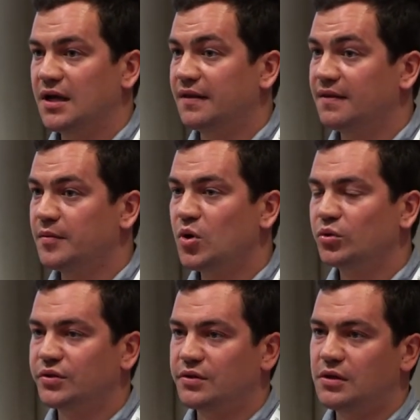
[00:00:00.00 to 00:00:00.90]
And the
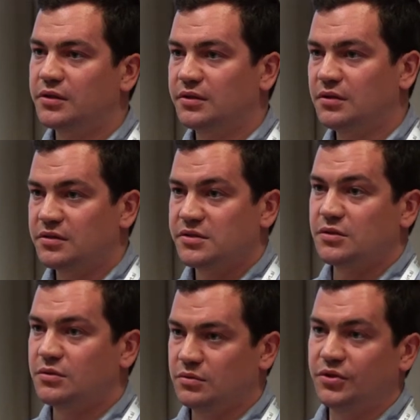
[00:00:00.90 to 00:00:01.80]
motor
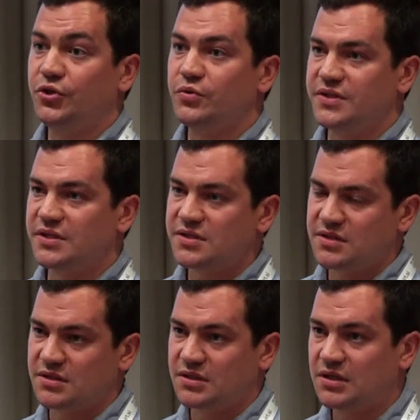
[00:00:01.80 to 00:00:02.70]
also
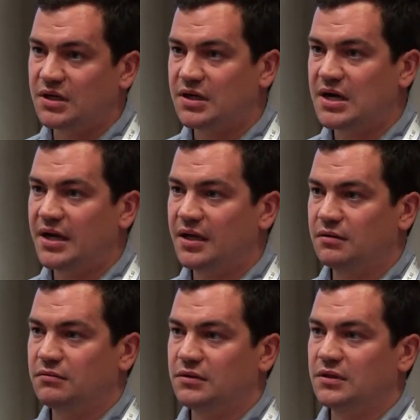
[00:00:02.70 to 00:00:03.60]
uses
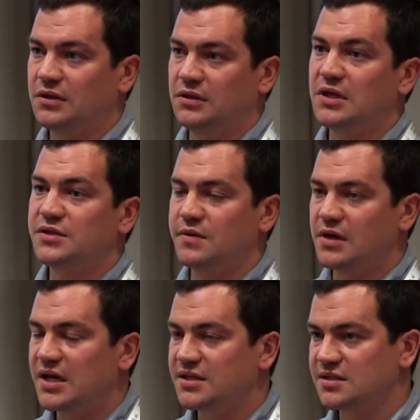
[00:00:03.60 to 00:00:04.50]
high
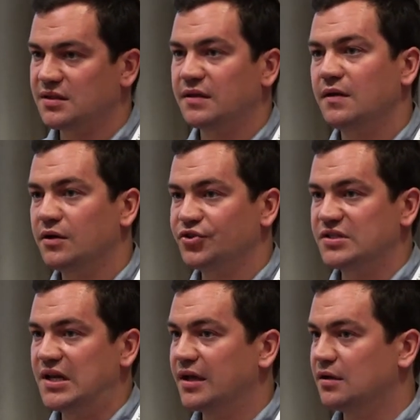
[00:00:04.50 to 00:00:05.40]
industrialized
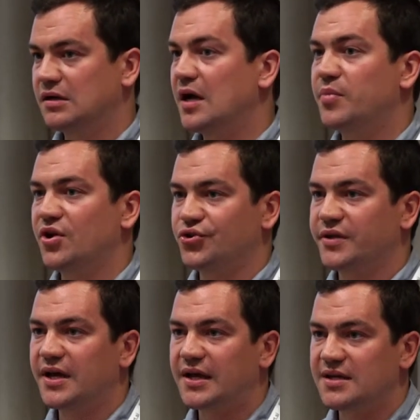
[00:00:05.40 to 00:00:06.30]
technologies like high pressure
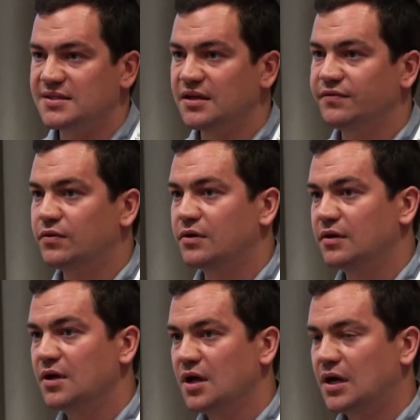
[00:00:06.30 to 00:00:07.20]
casting
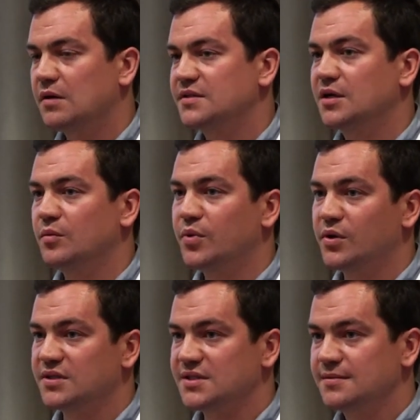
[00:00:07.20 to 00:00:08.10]
for housing
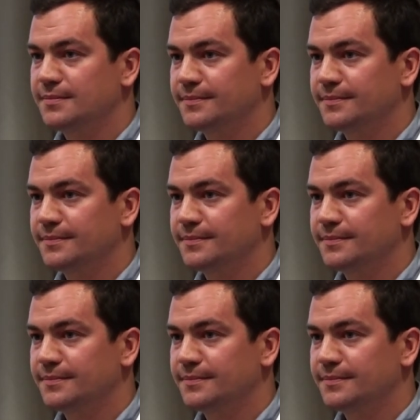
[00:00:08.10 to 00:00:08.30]
components.